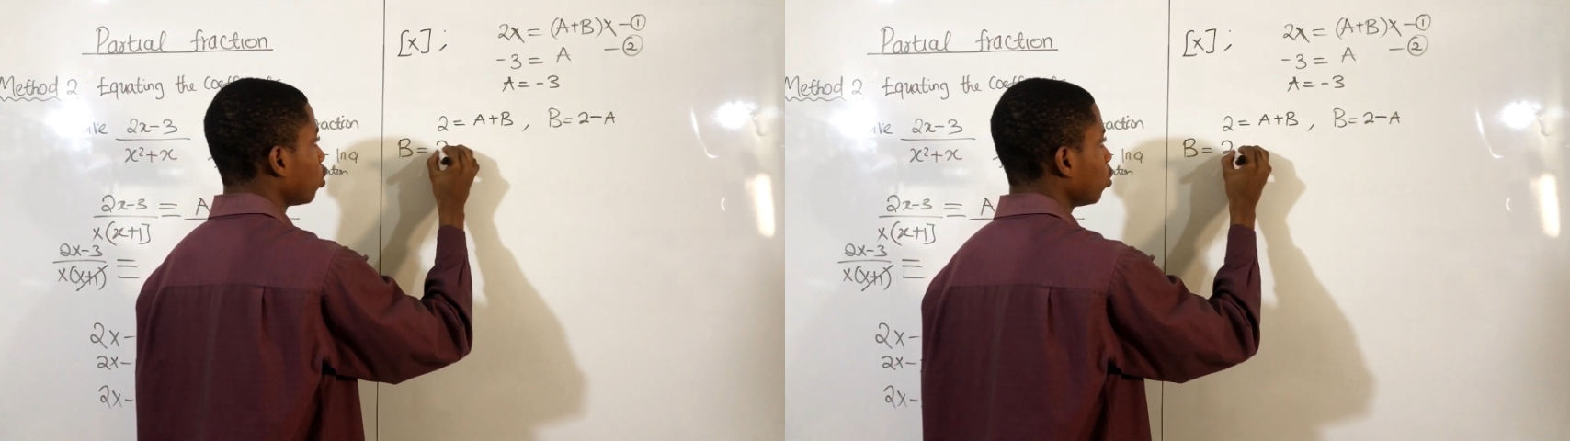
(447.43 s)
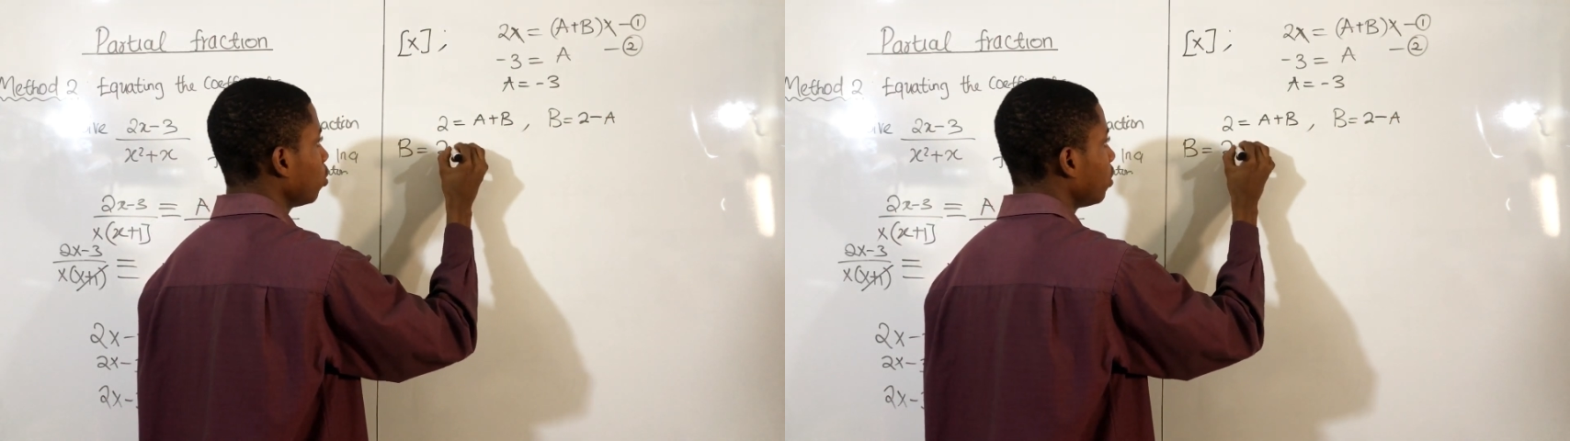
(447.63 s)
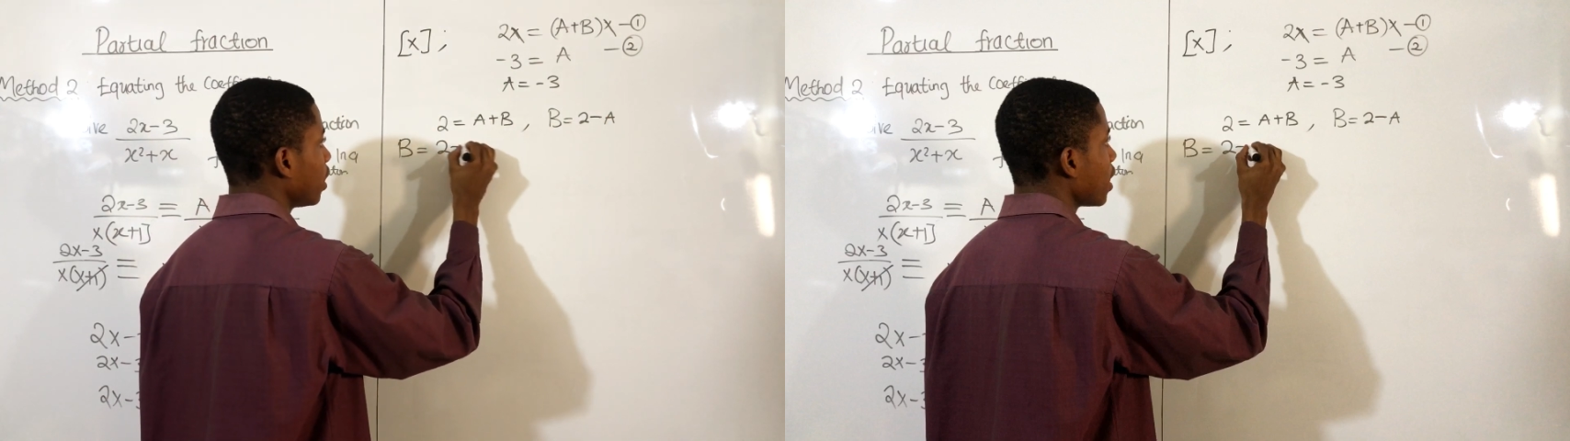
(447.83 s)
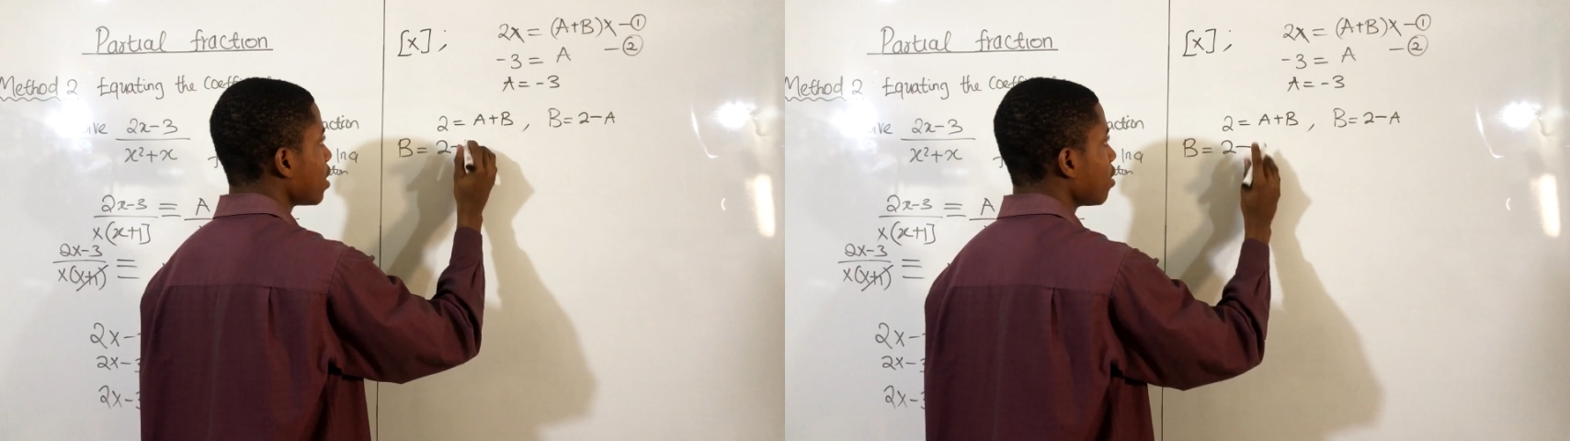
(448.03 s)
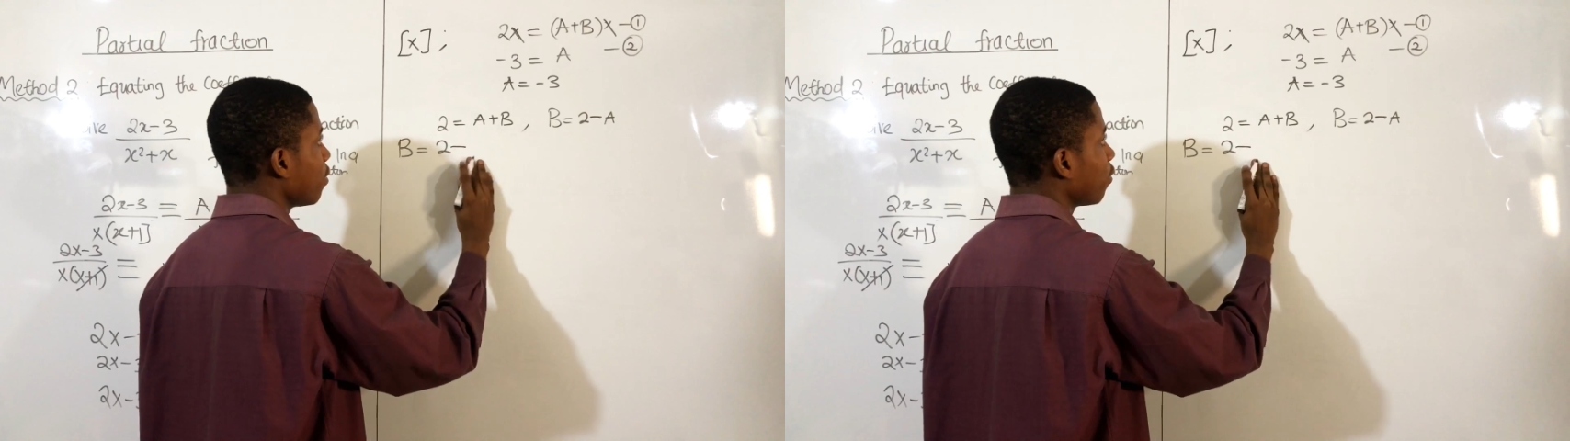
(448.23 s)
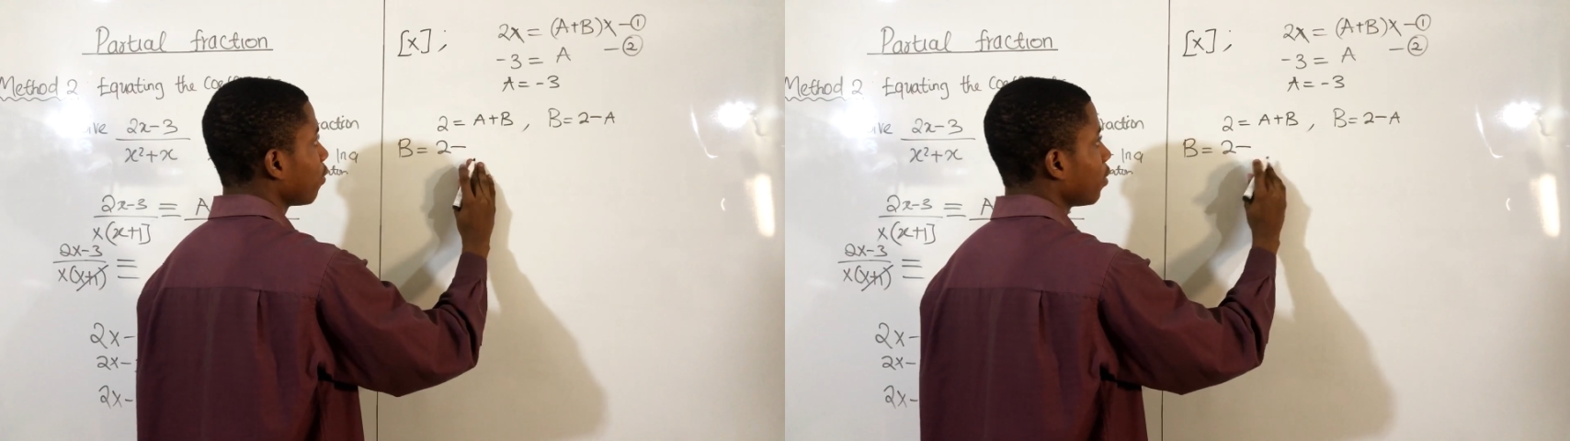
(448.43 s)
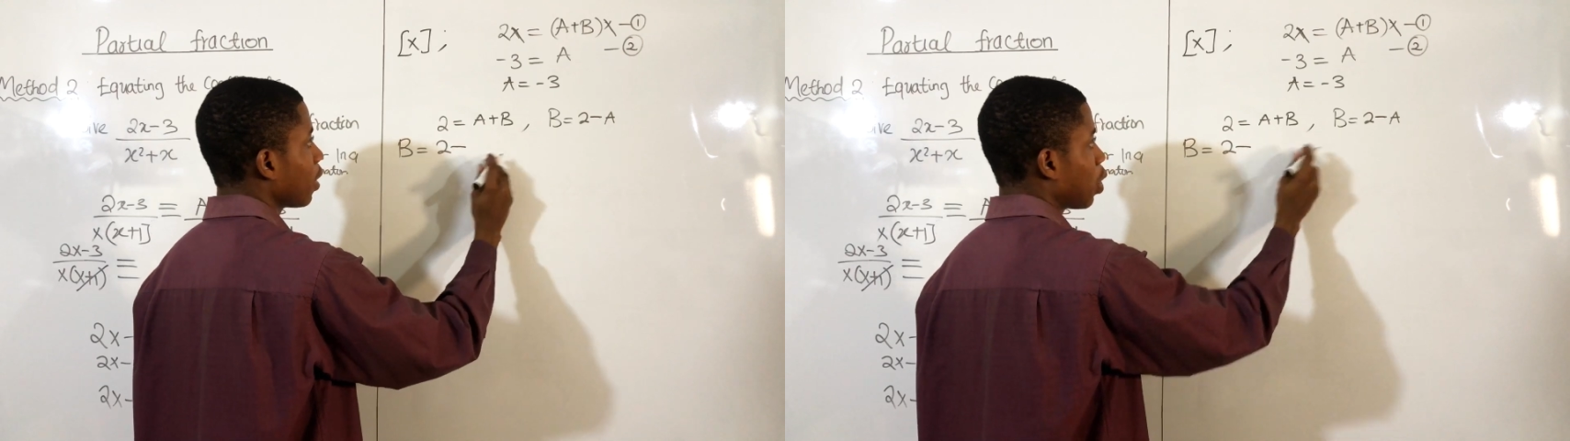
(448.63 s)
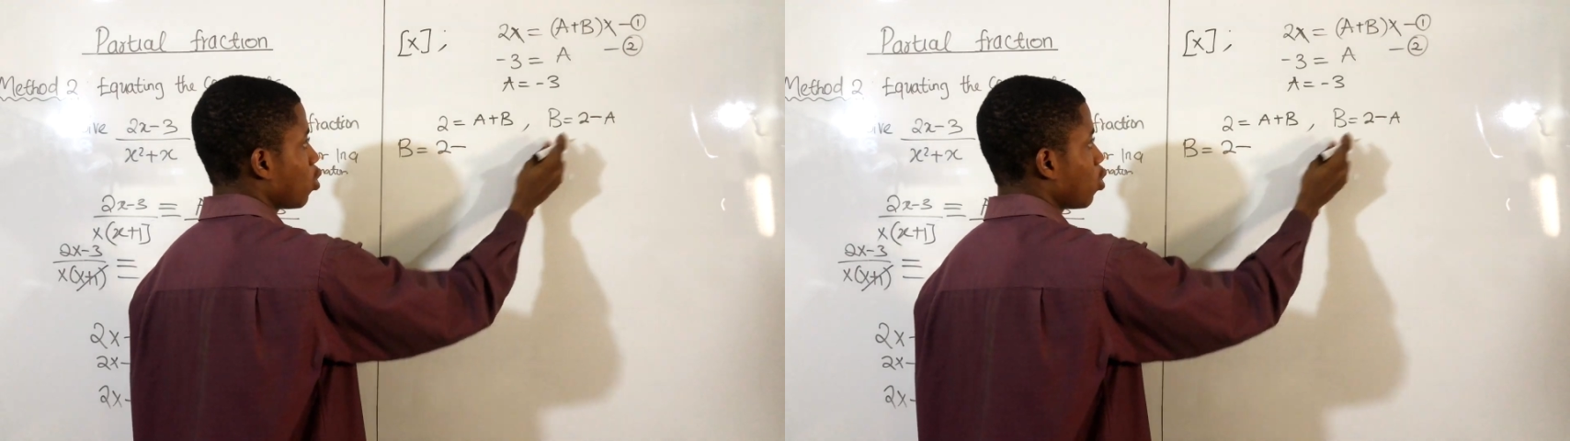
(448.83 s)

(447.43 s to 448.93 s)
2 negative. Now I'm